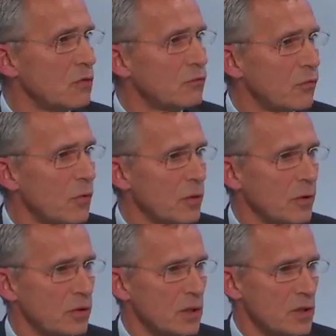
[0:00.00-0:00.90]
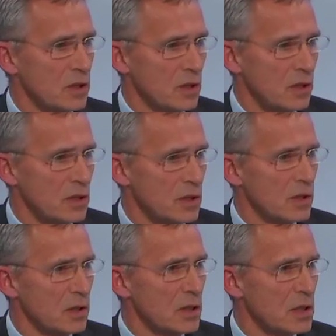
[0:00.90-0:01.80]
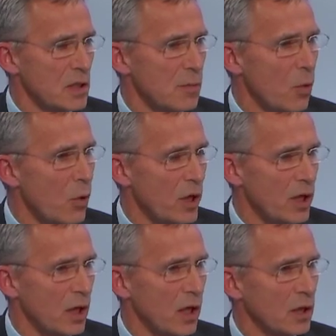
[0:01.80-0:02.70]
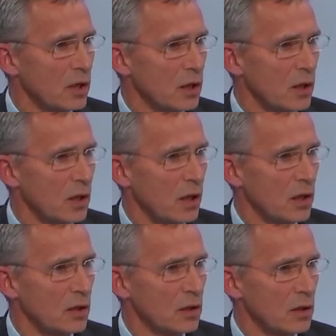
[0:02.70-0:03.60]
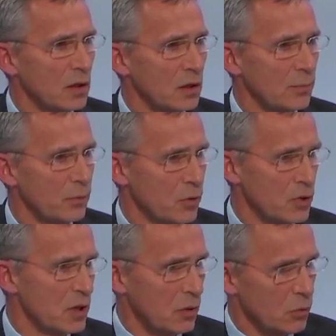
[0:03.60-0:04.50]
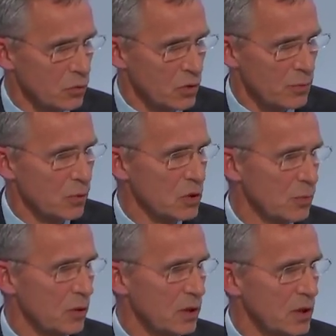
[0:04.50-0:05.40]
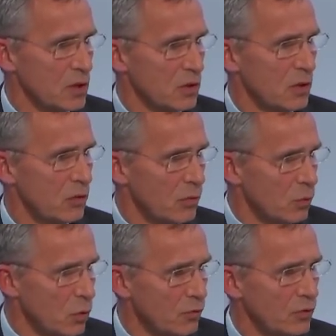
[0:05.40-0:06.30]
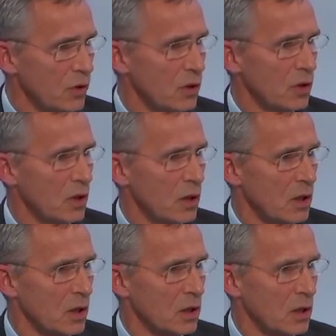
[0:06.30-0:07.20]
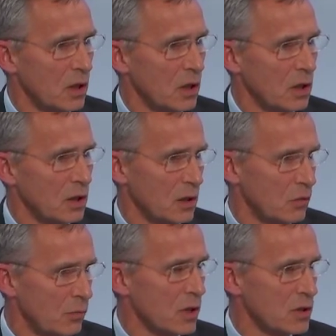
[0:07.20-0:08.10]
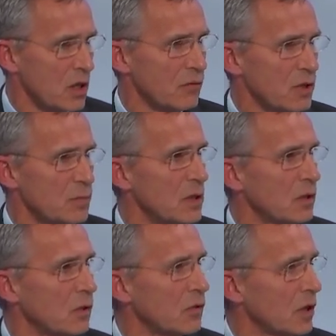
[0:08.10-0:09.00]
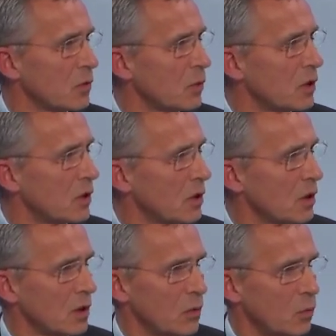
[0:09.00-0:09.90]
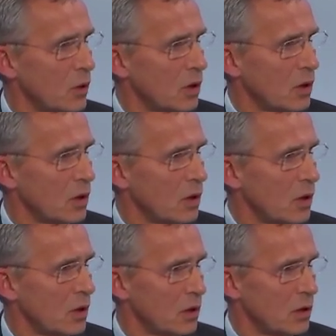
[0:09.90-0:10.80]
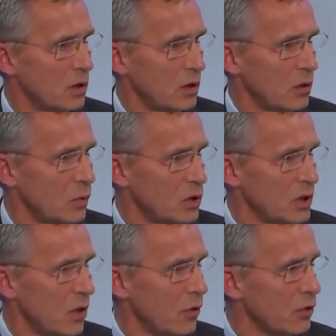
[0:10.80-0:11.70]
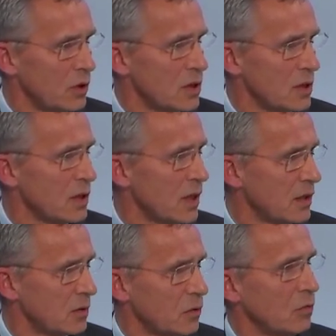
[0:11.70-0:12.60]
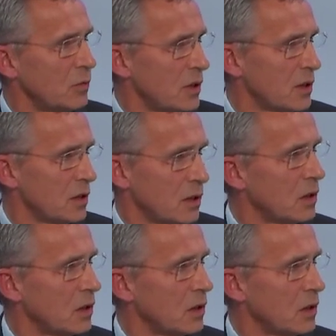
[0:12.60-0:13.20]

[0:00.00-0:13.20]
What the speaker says: informed about this incident this morning, and the person that was responsible, he is removed. I or my staff has been in contact with the Norwegian authorities, and they told me that